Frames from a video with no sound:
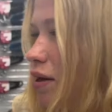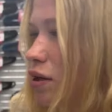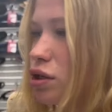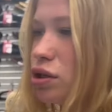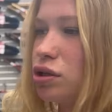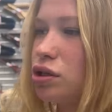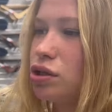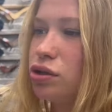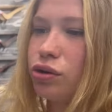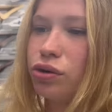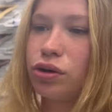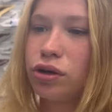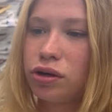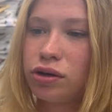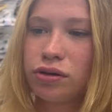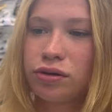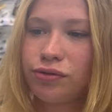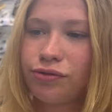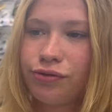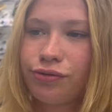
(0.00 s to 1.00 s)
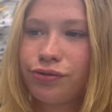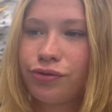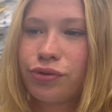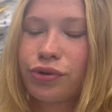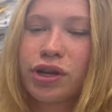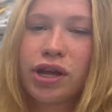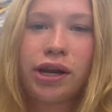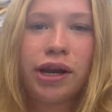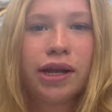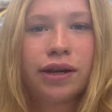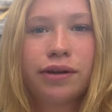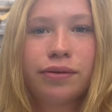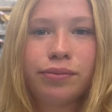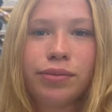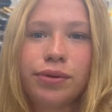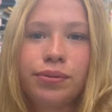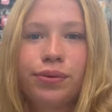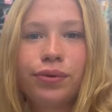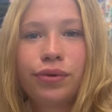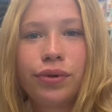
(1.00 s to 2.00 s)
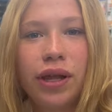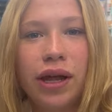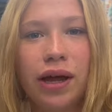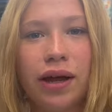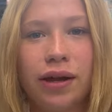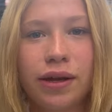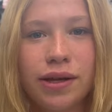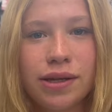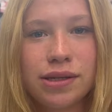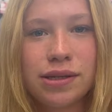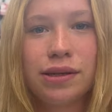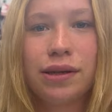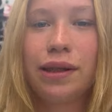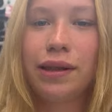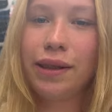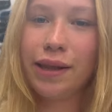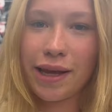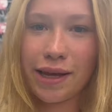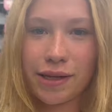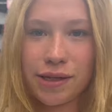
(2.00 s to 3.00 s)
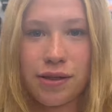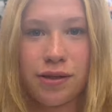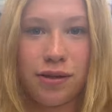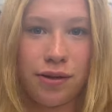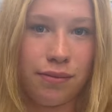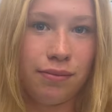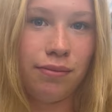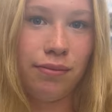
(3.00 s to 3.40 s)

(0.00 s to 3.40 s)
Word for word: a store for Canadian people that is less